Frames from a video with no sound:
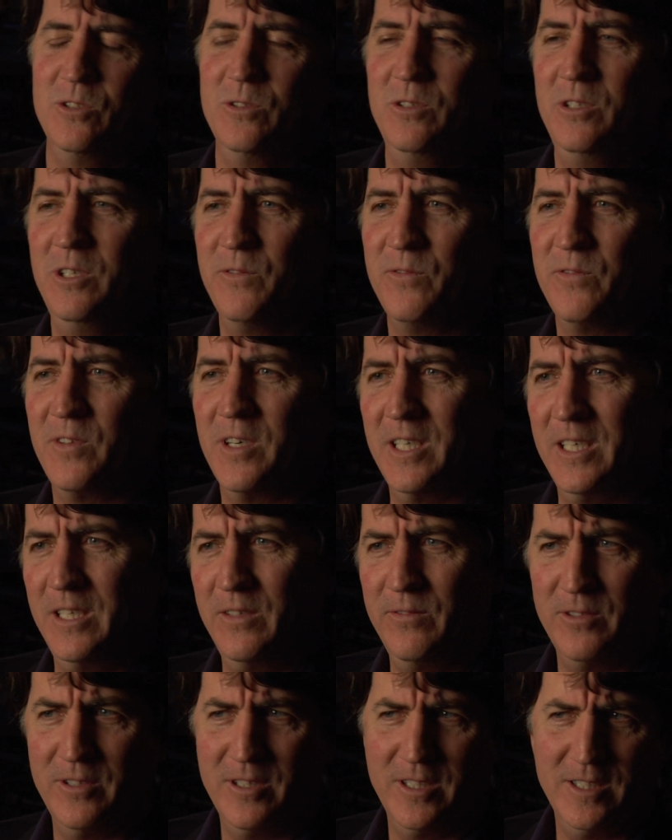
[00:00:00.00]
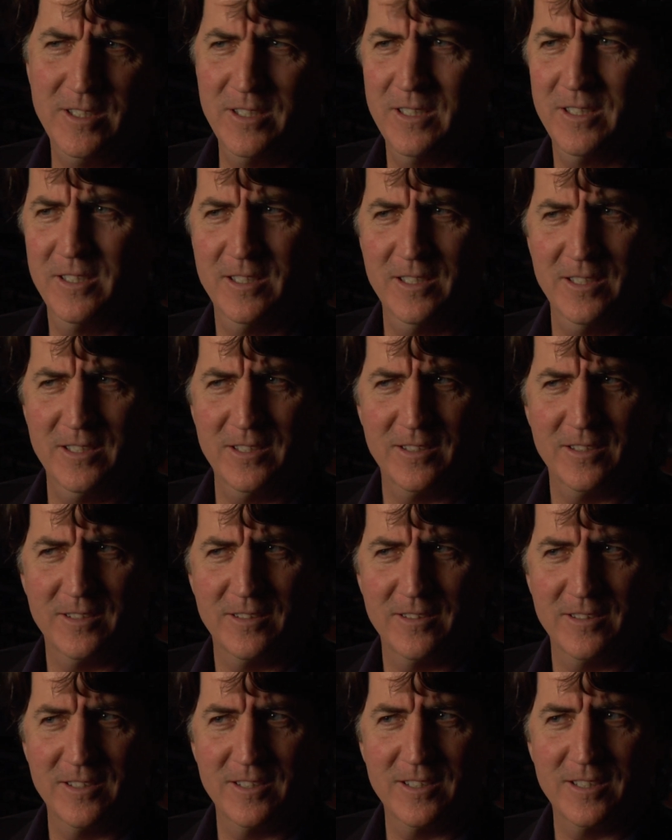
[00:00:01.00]
Don't you get fined for things like this
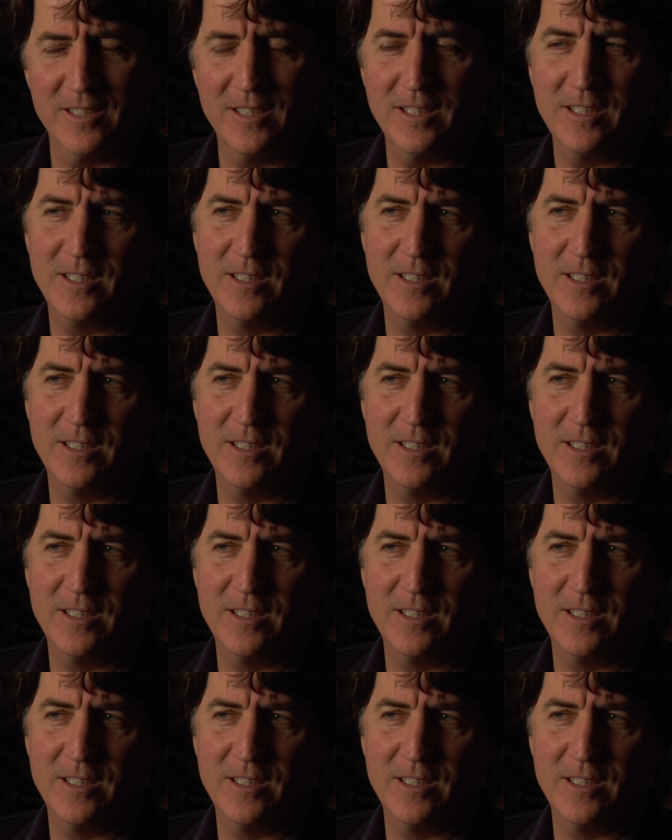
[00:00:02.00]
on the set?